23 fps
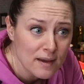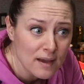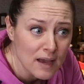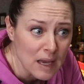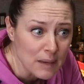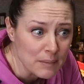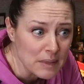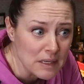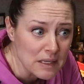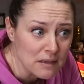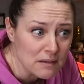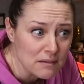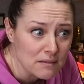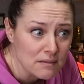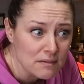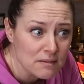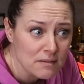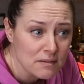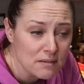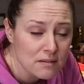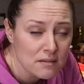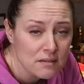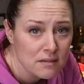I mean,
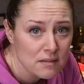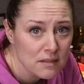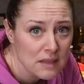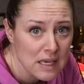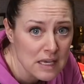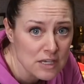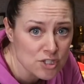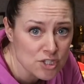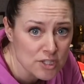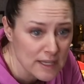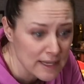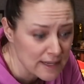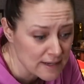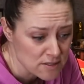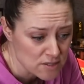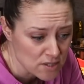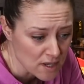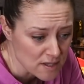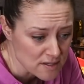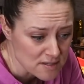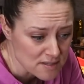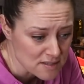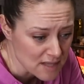the enchilada
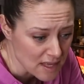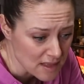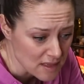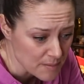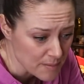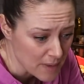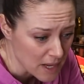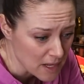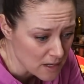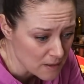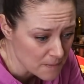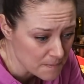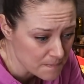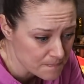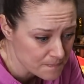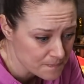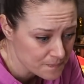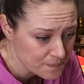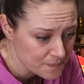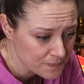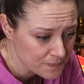sauce is on the bottom.